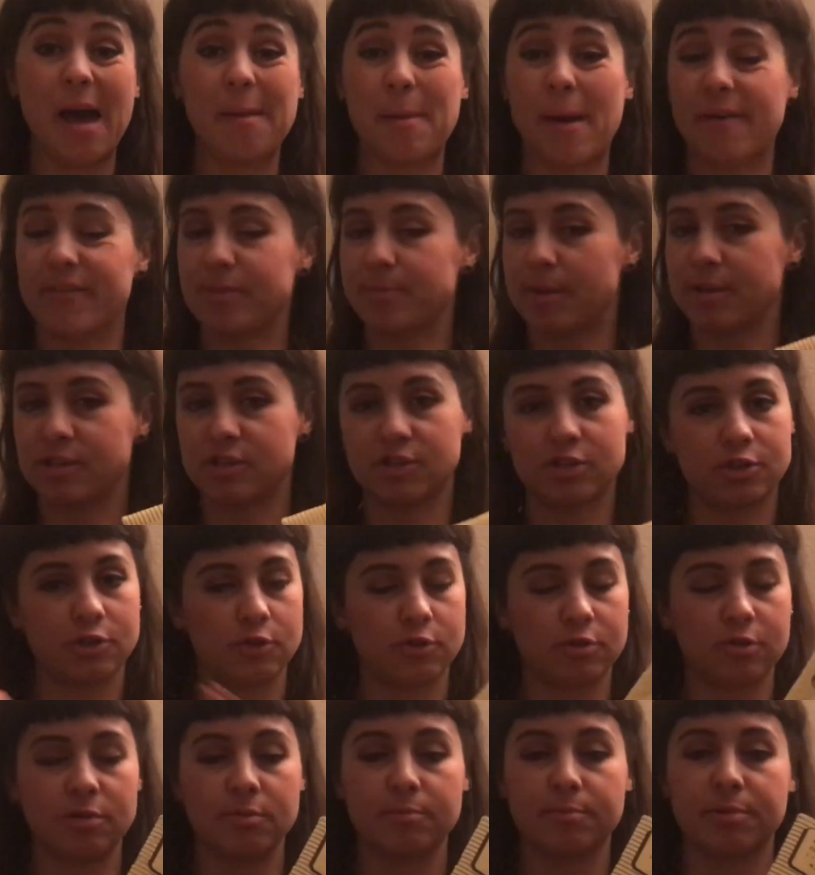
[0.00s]
I'm having my
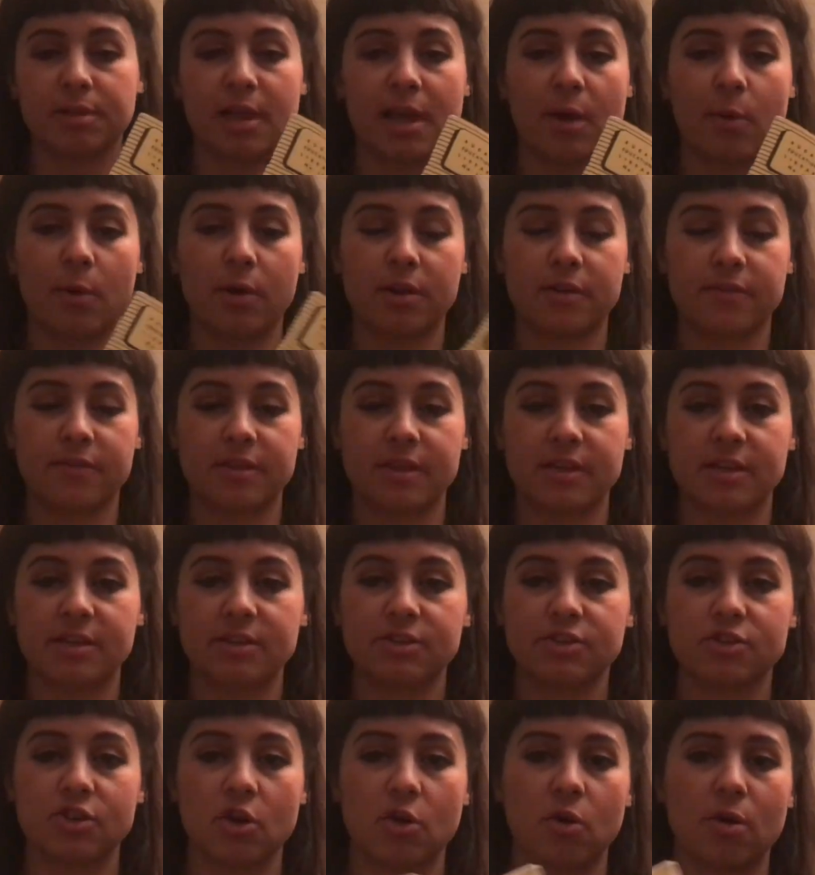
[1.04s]
student play one of these,
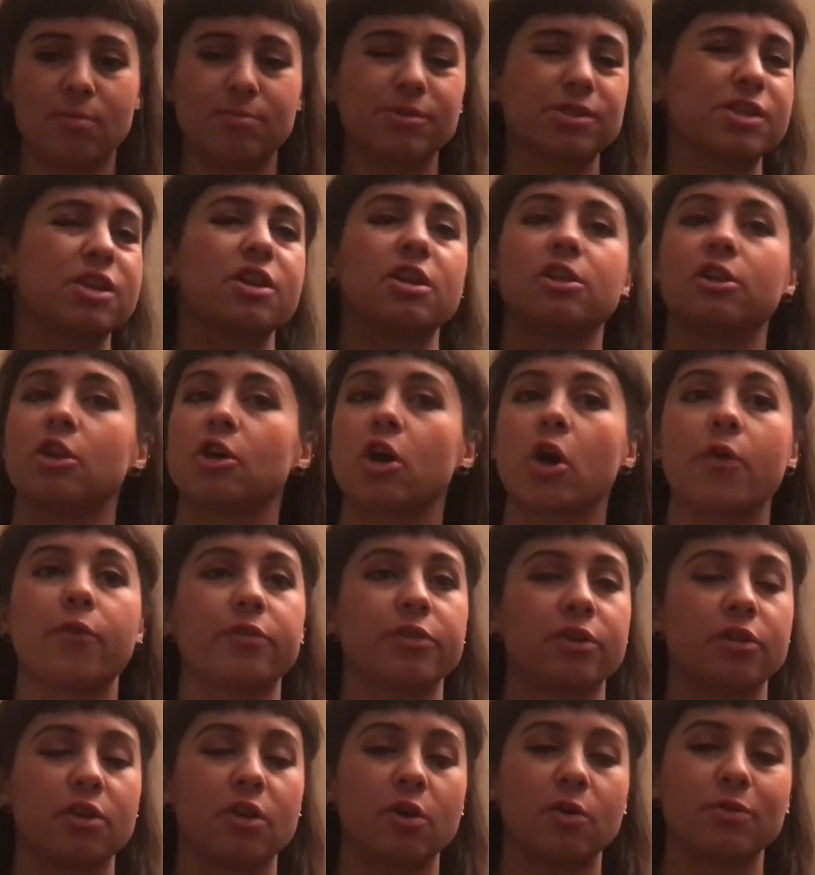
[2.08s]
so I'm just gonna look over
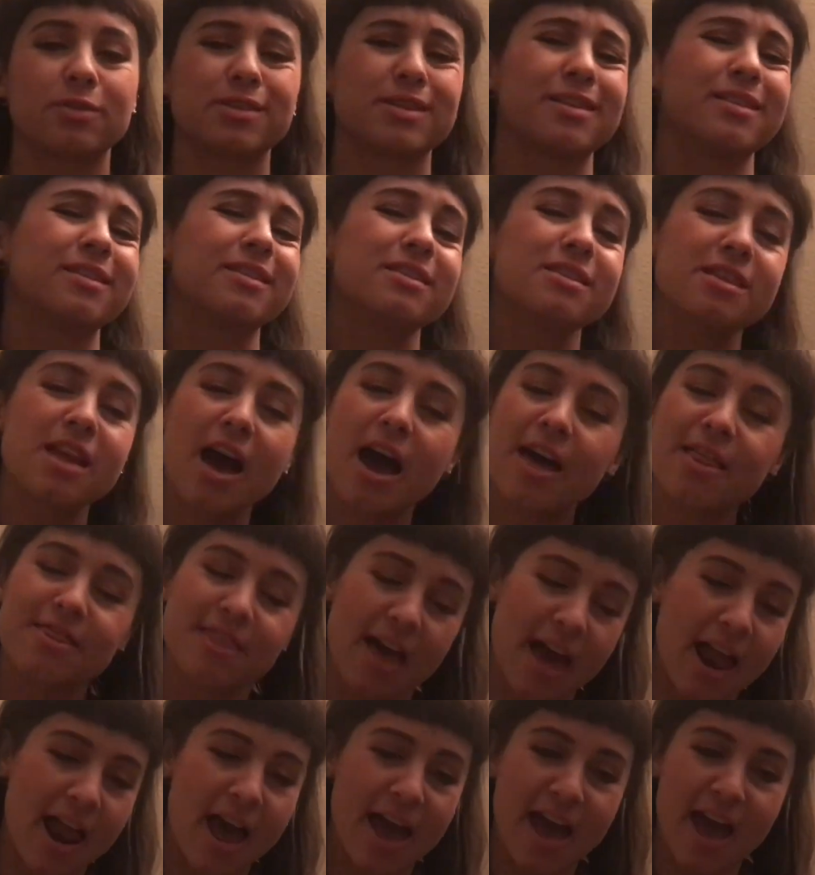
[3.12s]
the notes. Not
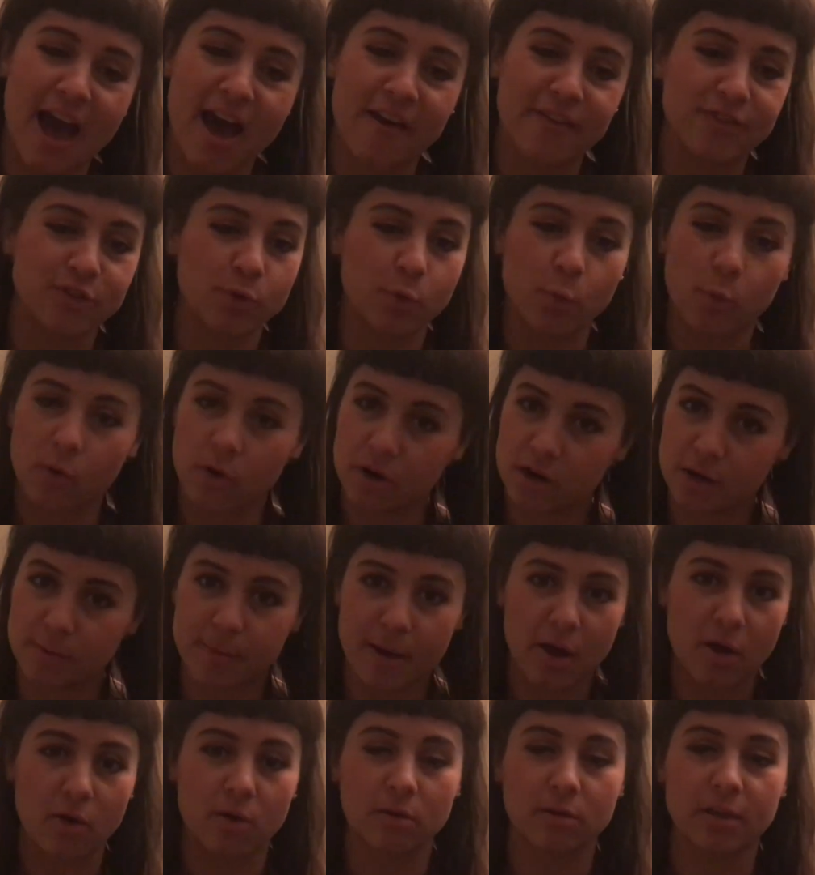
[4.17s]
that I have to worry
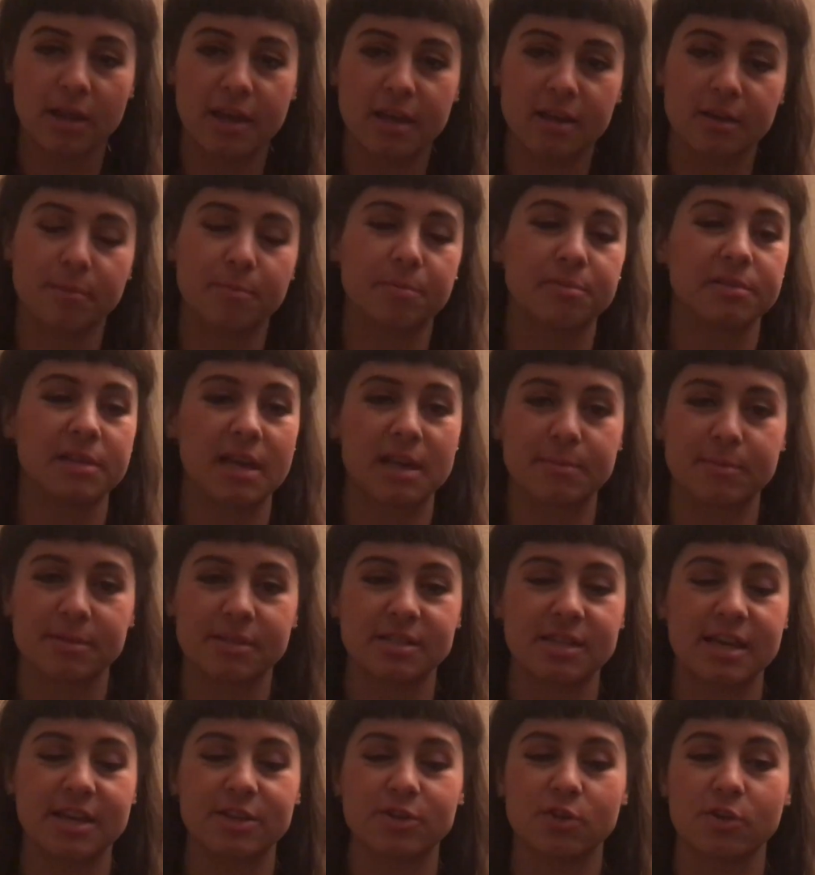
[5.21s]
about, like, playing
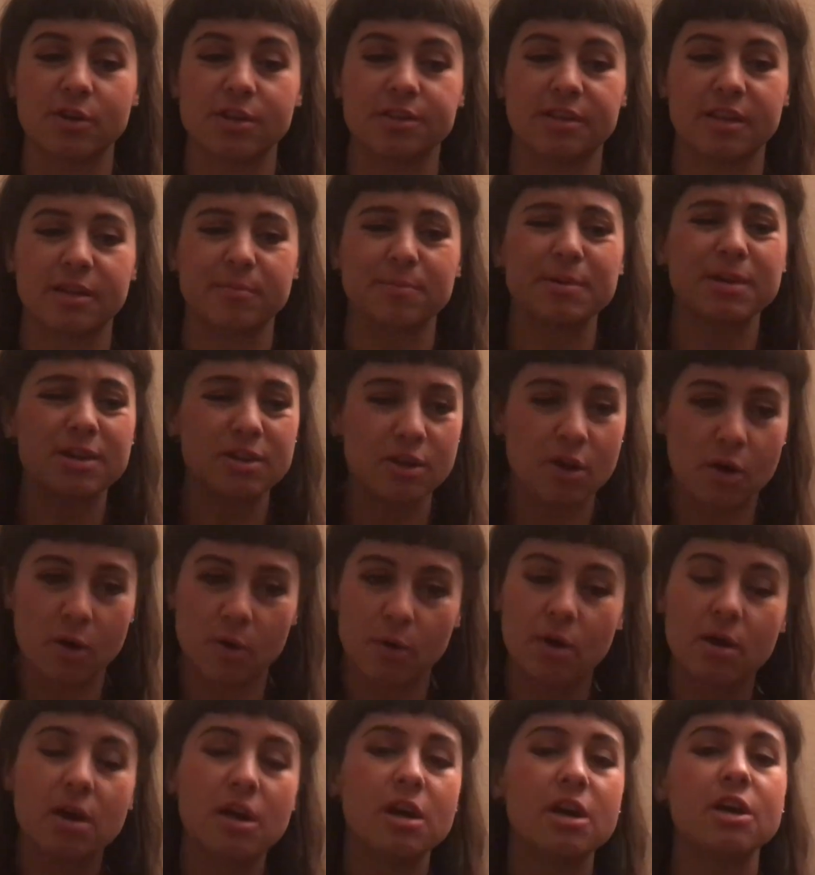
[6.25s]
mistakes or anything, but, you
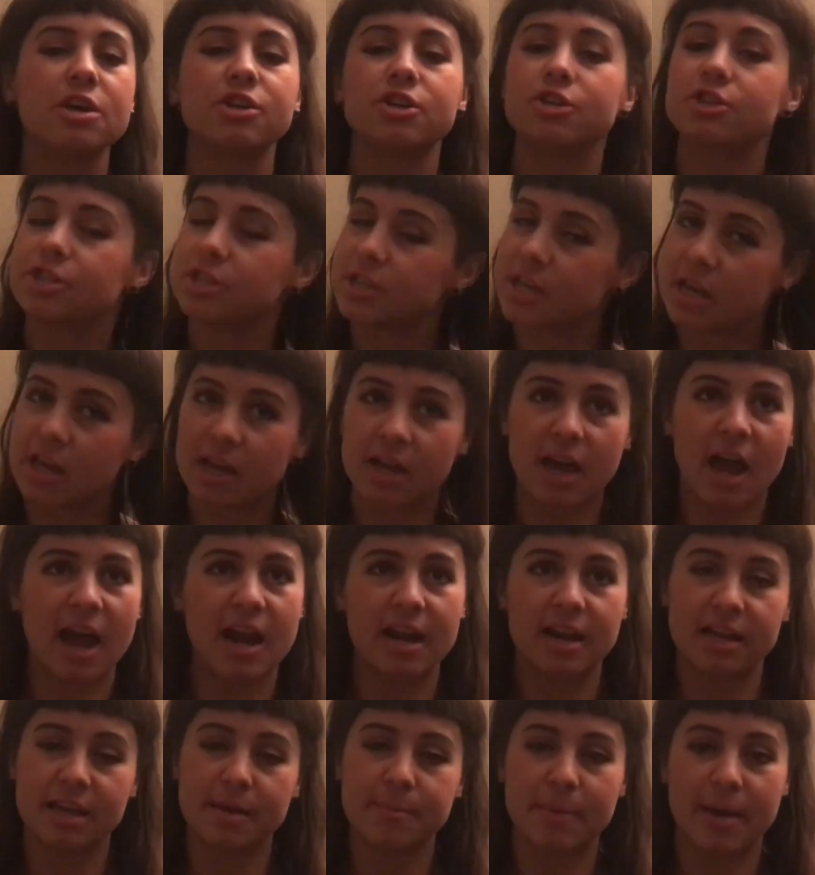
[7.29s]
know, just to get
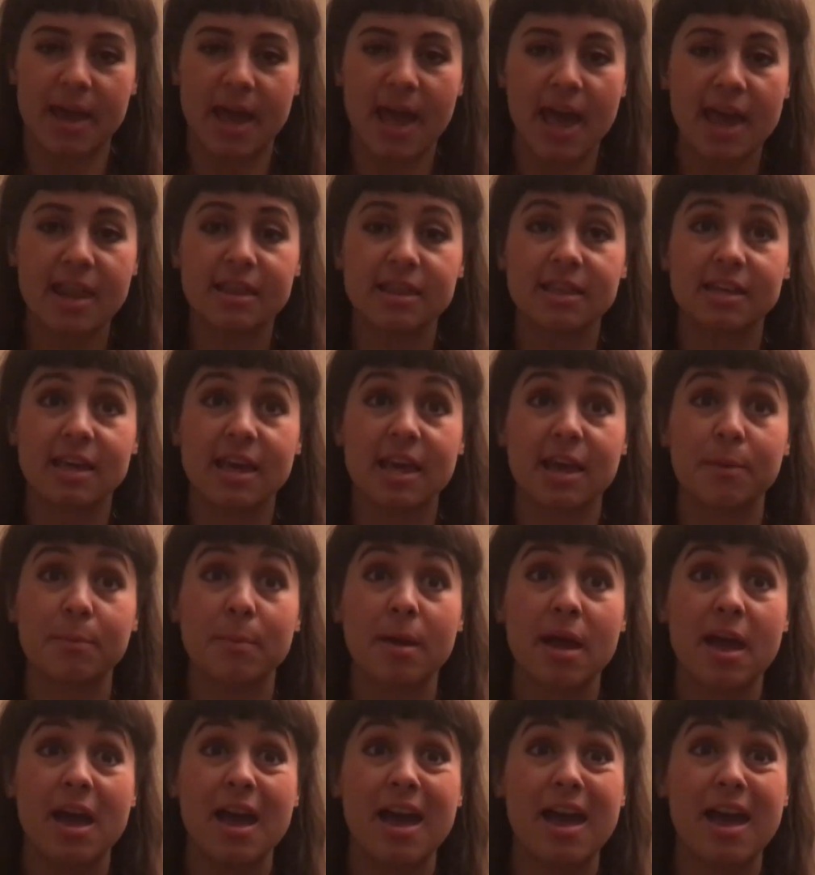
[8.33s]
my head in the game.